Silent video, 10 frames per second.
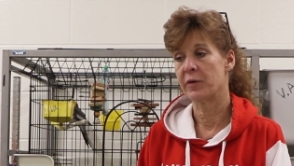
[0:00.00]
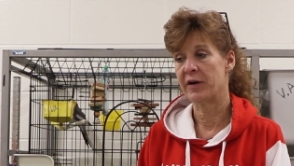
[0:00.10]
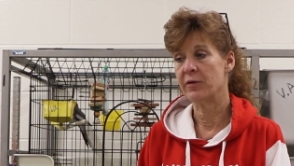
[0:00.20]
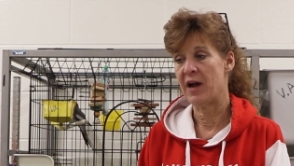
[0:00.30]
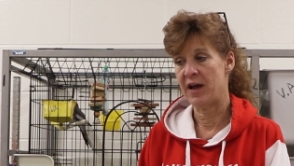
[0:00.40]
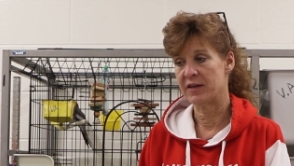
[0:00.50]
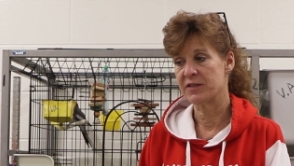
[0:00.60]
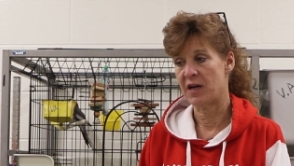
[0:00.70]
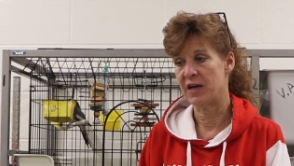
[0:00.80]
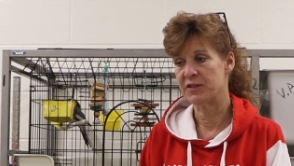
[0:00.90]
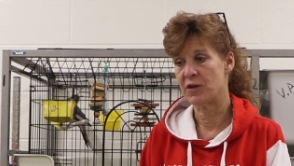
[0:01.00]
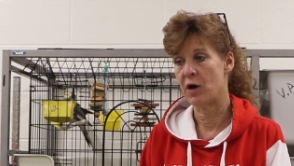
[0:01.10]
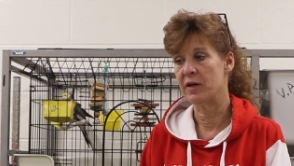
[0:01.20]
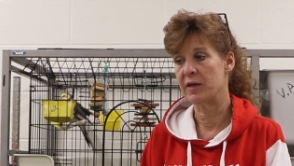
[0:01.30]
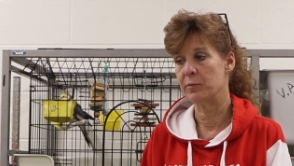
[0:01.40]
Career X, I
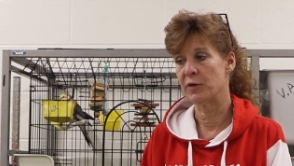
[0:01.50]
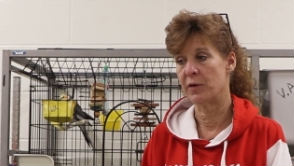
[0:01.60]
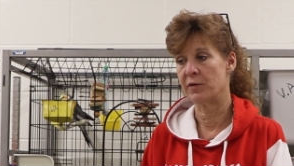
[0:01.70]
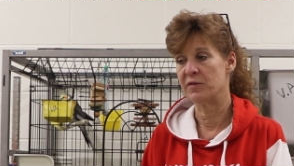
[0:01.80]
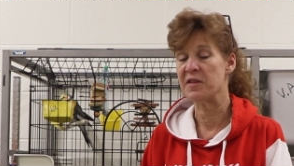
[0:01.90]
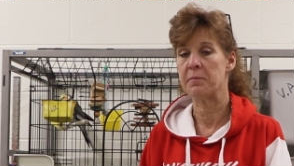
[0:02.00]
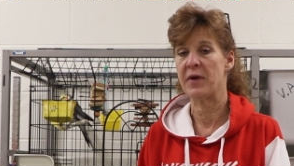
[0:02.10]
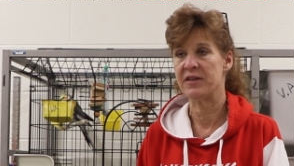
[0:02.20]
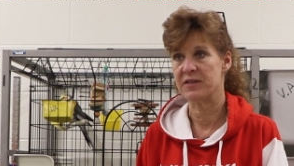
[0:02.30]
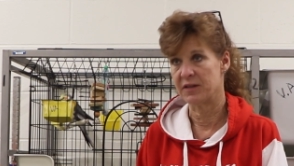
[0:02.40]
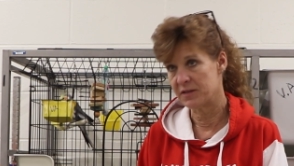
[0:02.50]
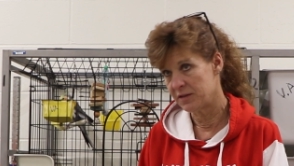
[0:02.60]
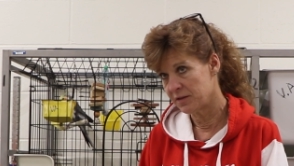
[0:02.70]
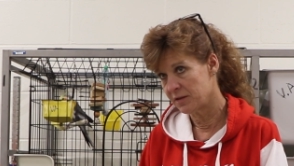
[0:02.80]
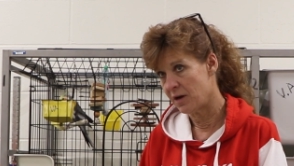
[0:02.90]
saw him learn the
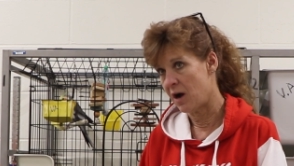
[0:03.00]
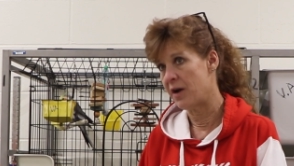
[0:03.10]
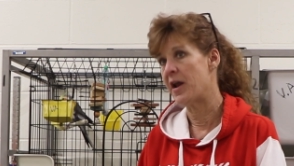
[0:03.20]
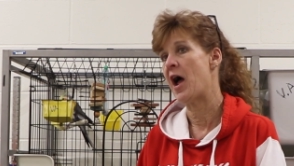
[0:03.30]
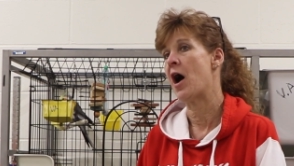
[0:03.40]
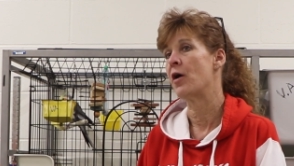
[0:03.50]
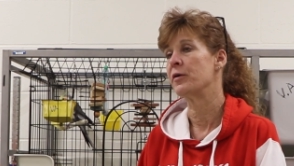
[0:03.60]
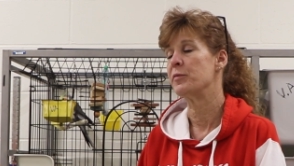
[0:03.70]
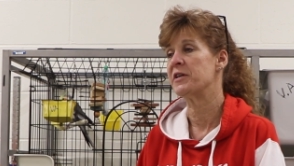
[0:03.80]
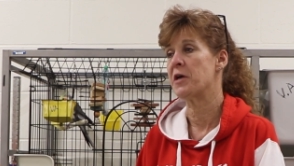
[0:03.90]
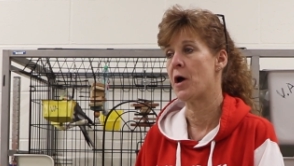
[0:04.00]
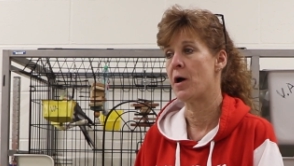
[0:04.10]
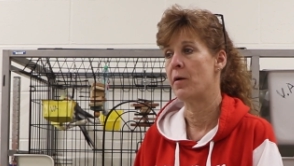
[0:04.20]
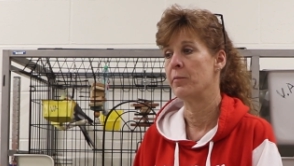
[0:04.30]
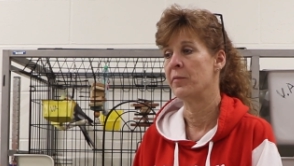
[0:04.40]
basics on how to
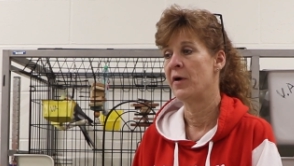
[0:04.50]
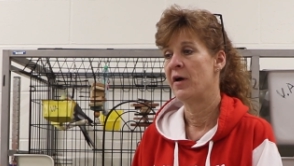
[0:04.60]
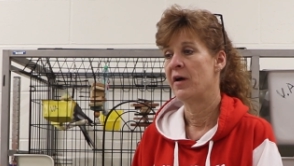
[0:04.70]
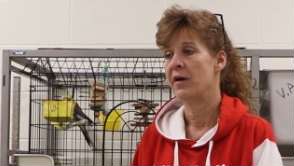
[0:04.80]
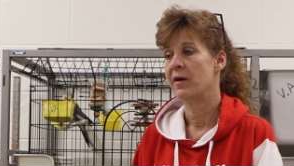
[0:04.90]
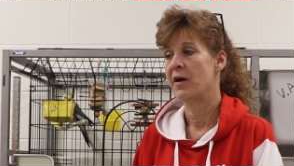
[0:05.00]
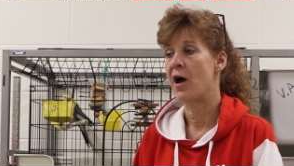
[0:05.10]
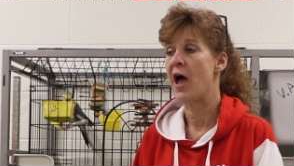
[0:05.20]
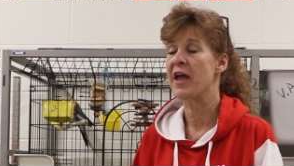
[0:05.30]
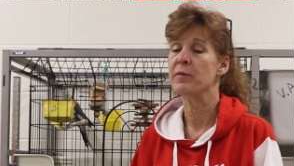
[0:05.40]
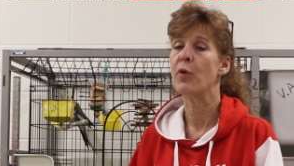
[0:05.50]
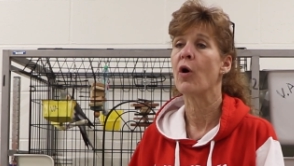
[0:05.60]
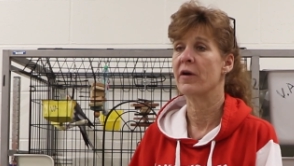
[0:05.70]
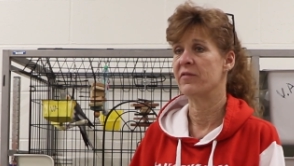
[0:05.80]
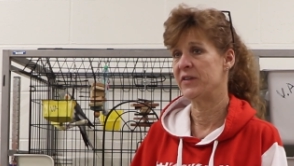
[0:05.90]
become a
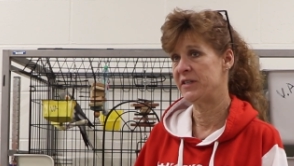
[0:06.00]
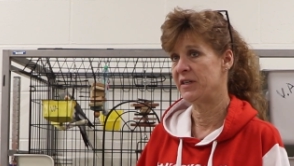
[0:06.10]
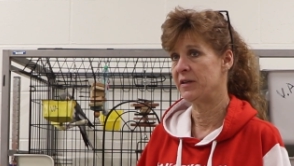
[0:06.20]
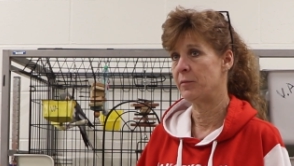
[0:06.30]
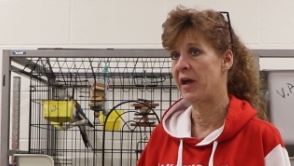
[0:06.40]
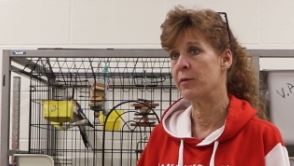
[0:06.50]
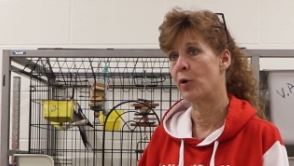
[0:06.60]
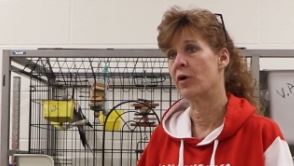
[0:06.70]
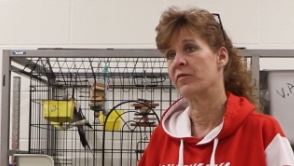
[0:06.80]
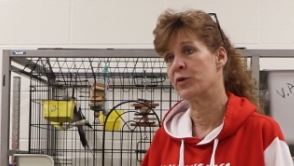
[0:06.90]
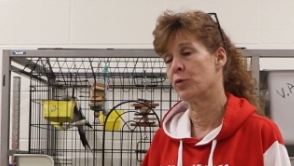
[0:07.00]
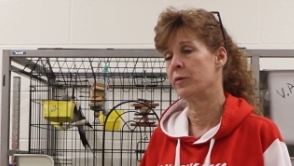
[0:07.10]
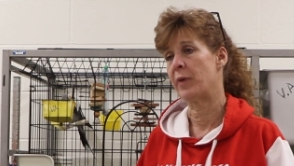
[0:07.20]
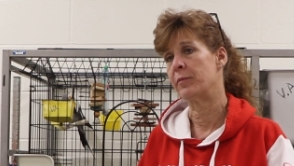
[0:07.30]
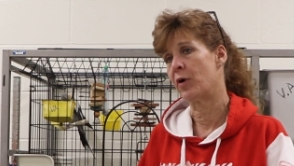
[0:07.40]
part of a team, a part of a
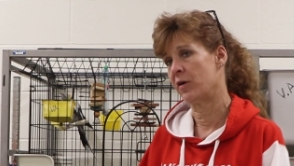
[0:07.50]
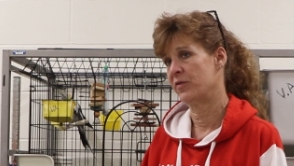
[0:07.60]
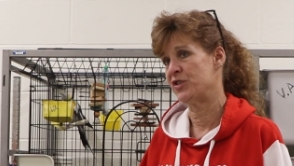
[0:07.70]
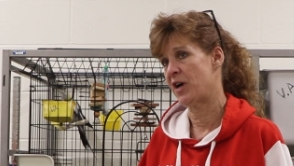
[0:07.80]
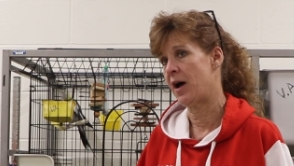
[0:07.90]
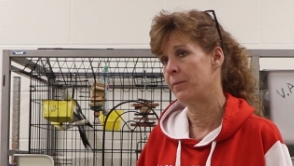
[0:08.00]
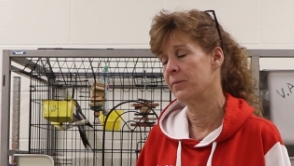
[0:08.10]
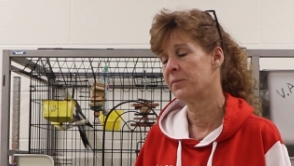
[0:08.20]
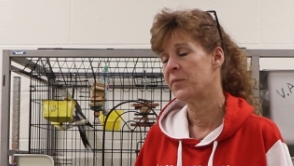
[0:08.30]
group, a part of a job.